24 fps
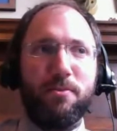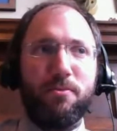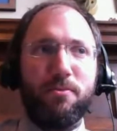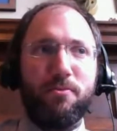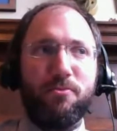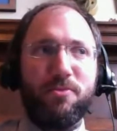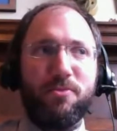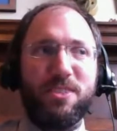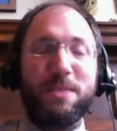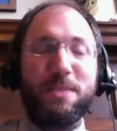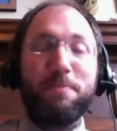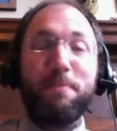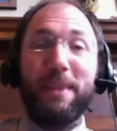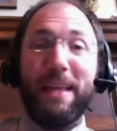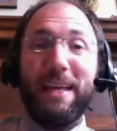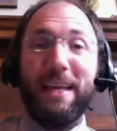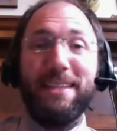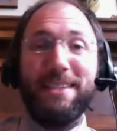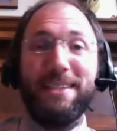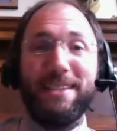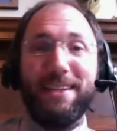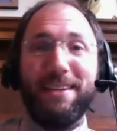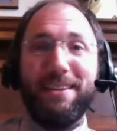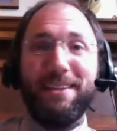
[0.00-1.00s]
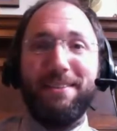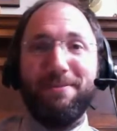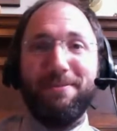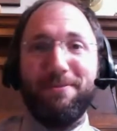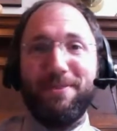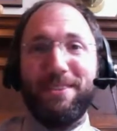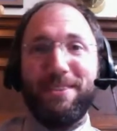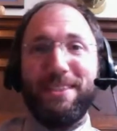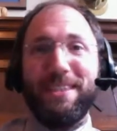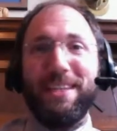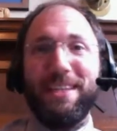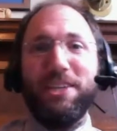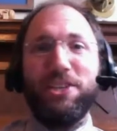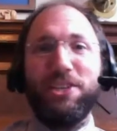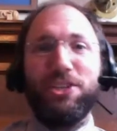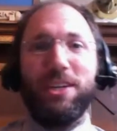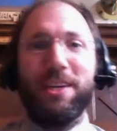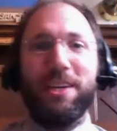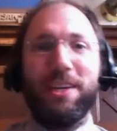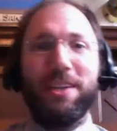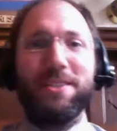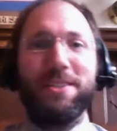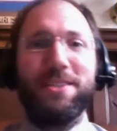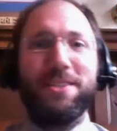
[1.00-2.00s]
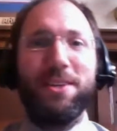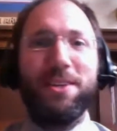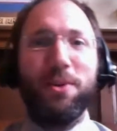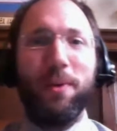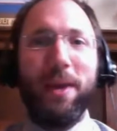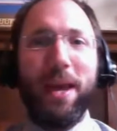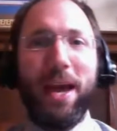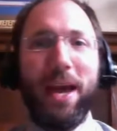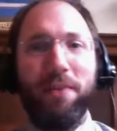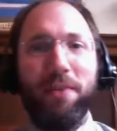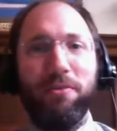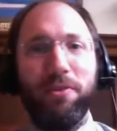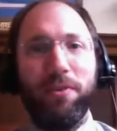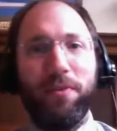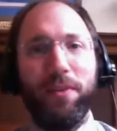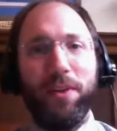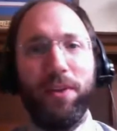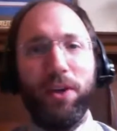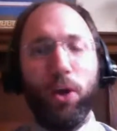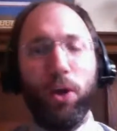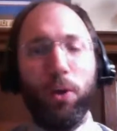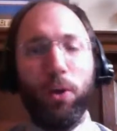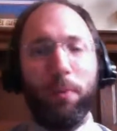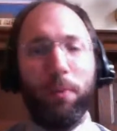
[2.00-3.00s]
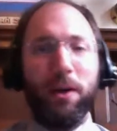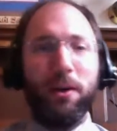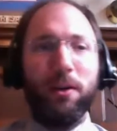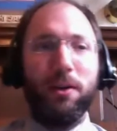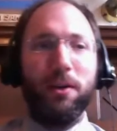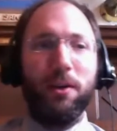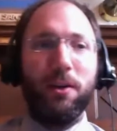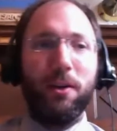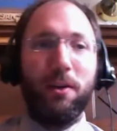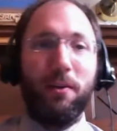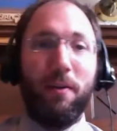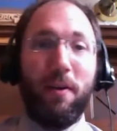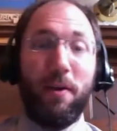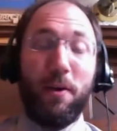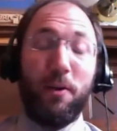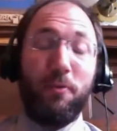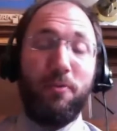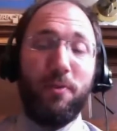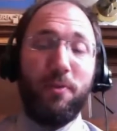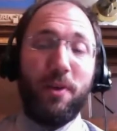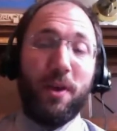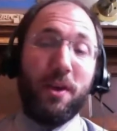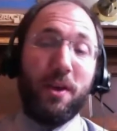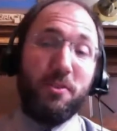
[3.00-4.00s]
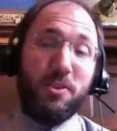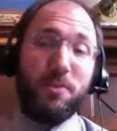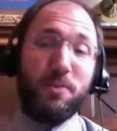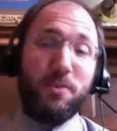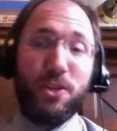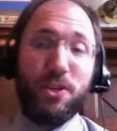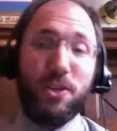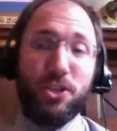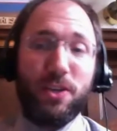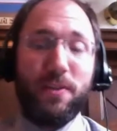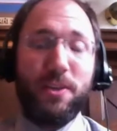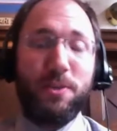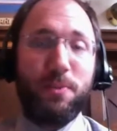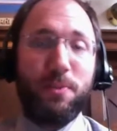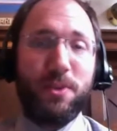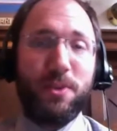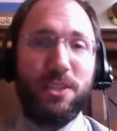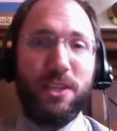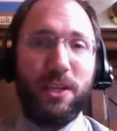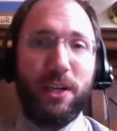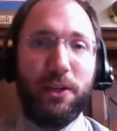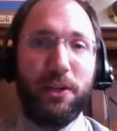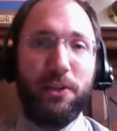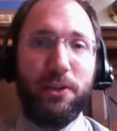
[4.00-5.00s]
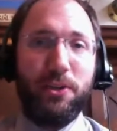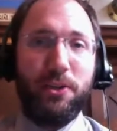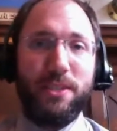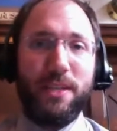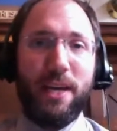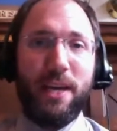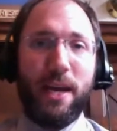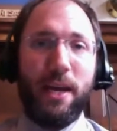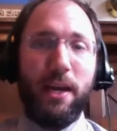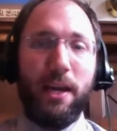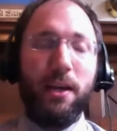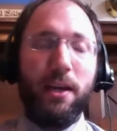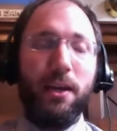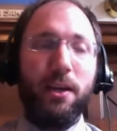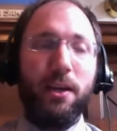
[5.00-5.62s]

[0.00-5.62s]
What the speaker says: splendid teachings that we have of the Omer, and especially this particular day.